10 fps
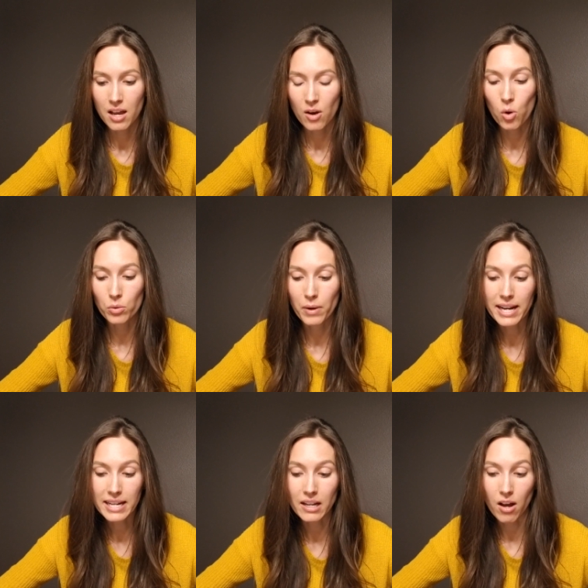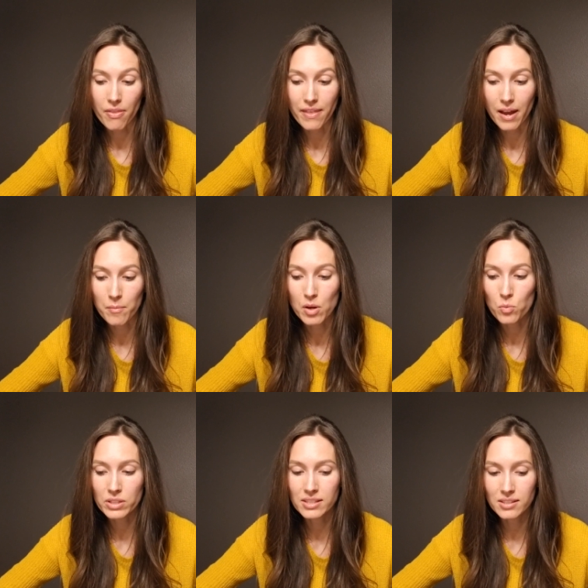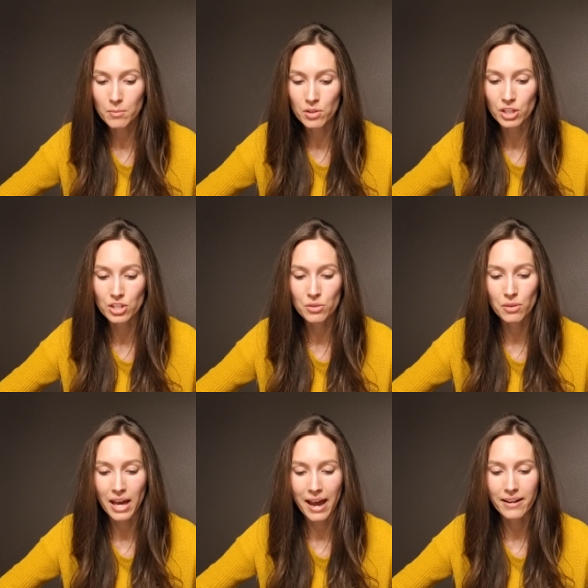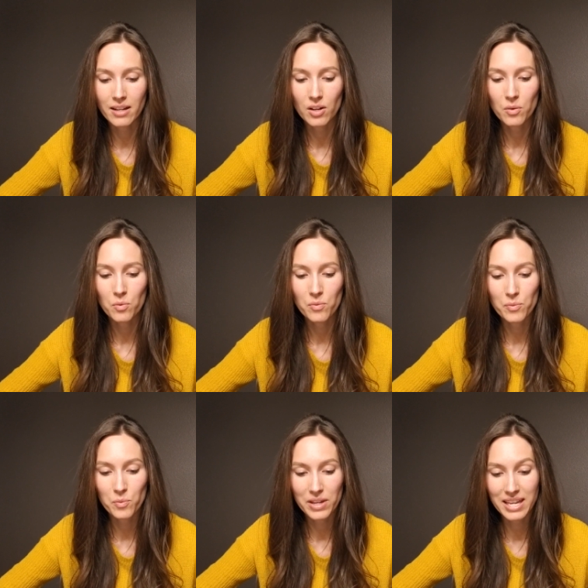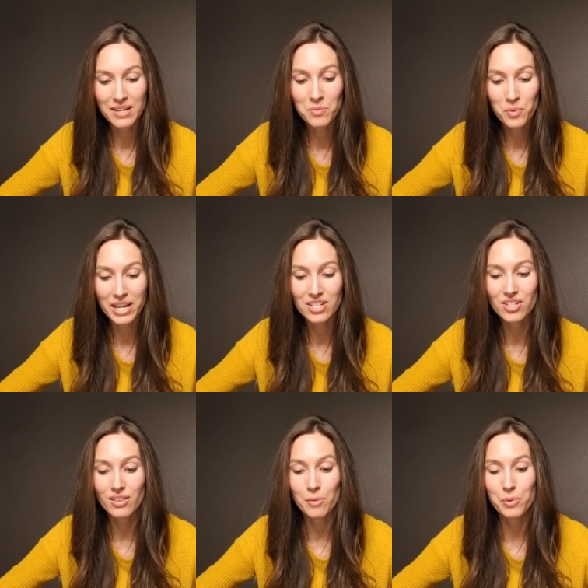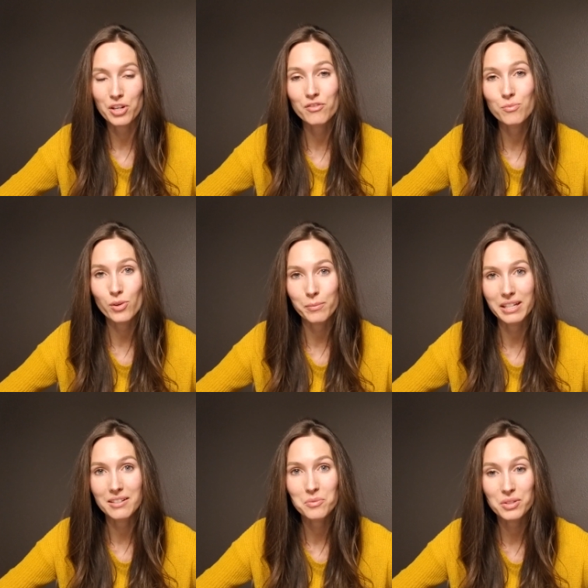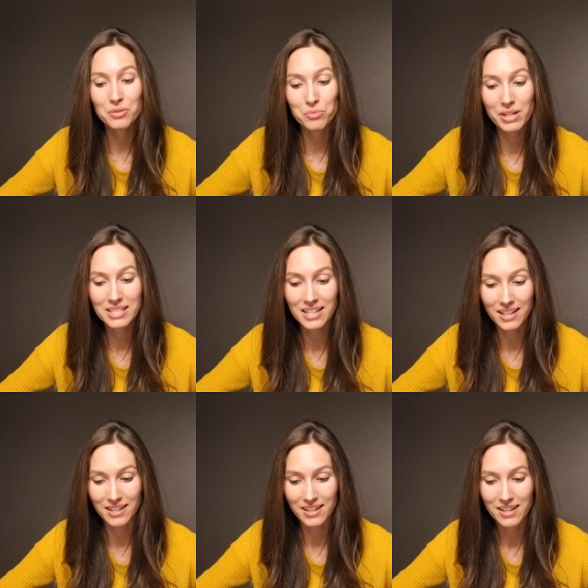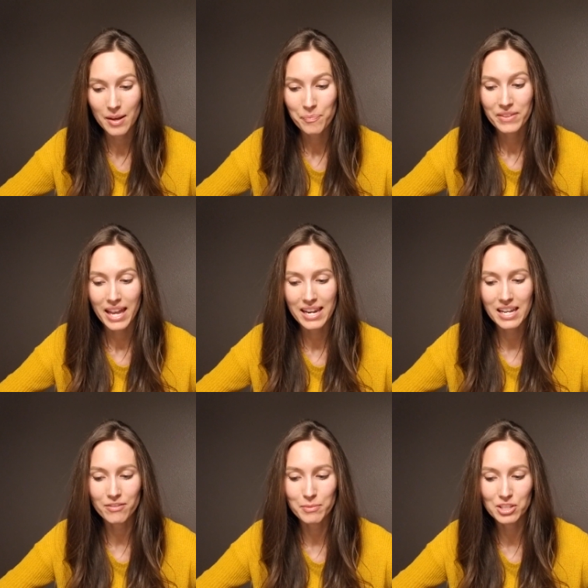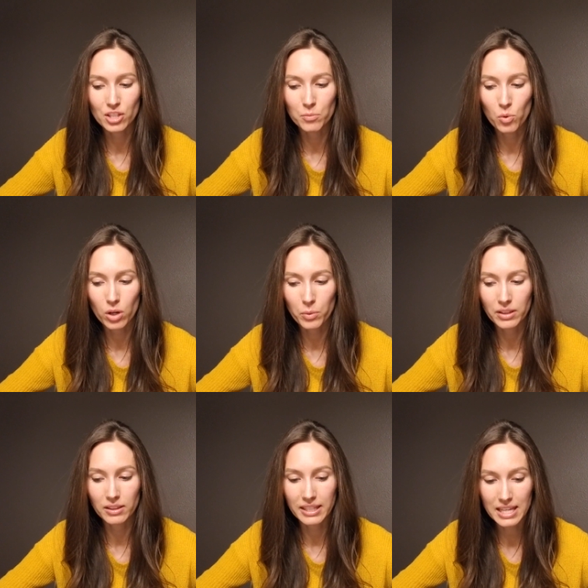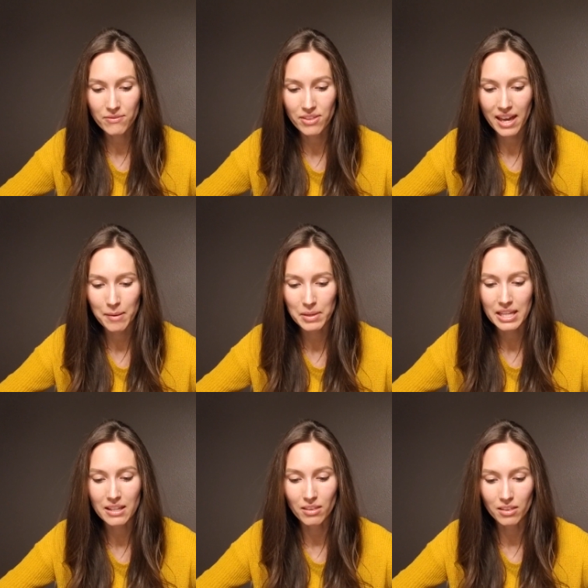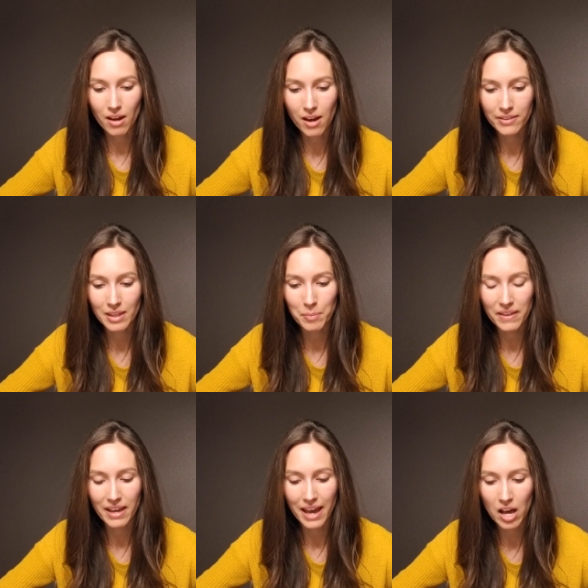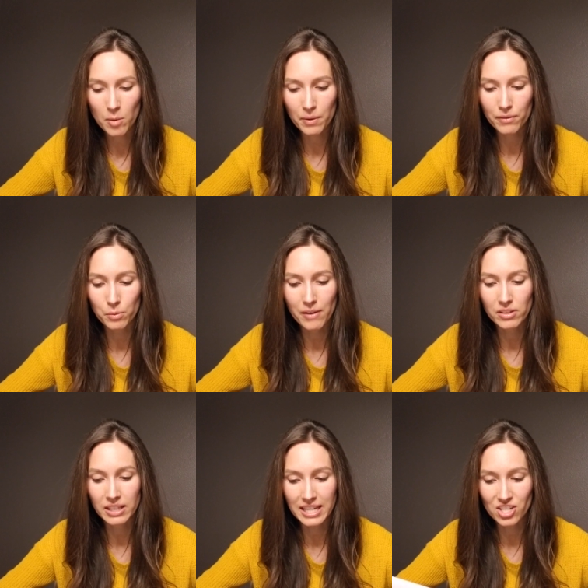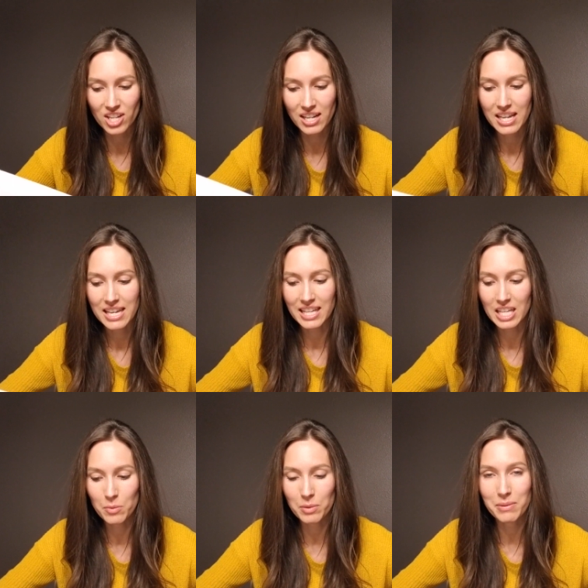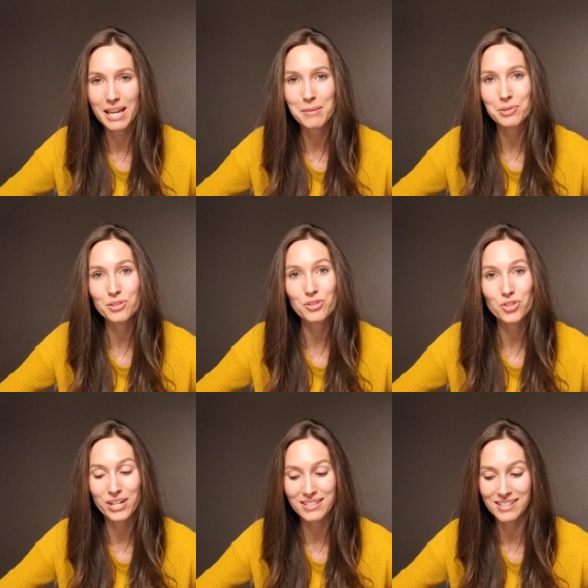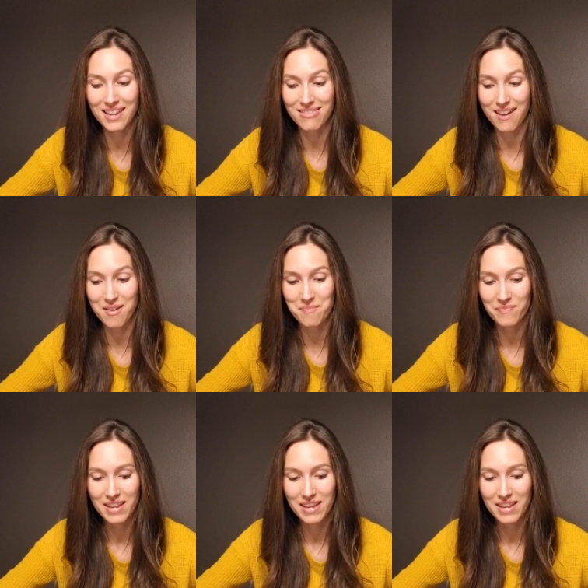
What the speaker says: on them was similar to that in which the Book of Mormon was written. And if Mr. Moore would leave them, he thought that by the help of the revelation, he would be able to translate them.